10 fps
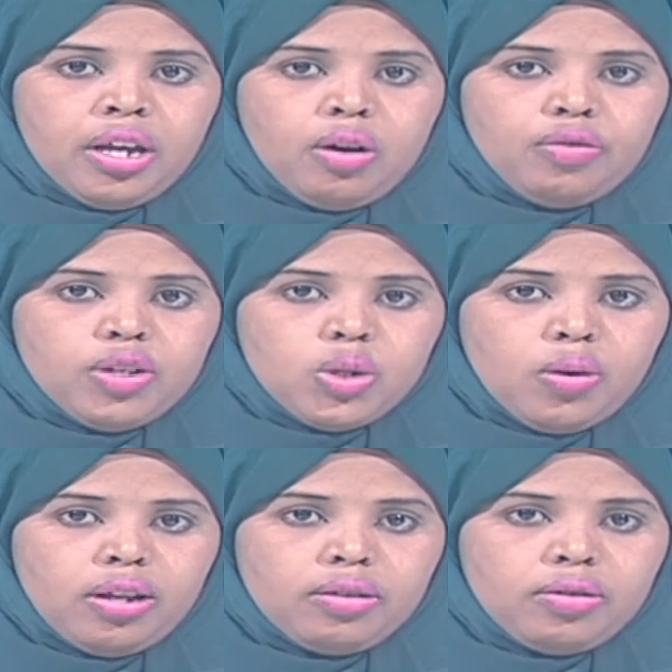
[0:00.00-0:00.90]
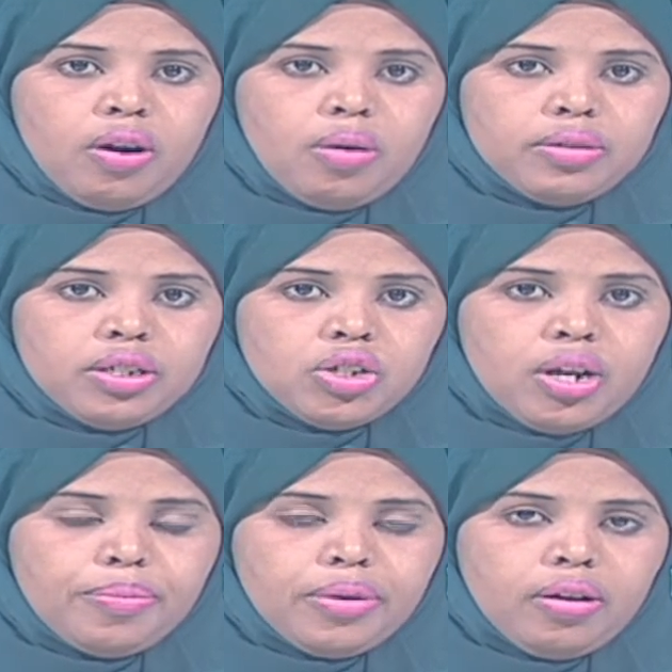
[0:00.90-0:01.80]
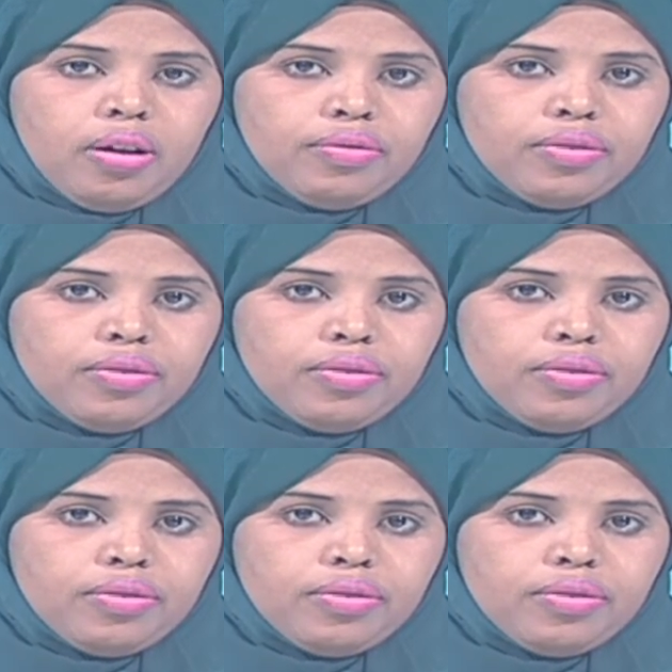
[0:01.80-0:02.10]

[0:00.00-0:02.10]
officially crowned champion of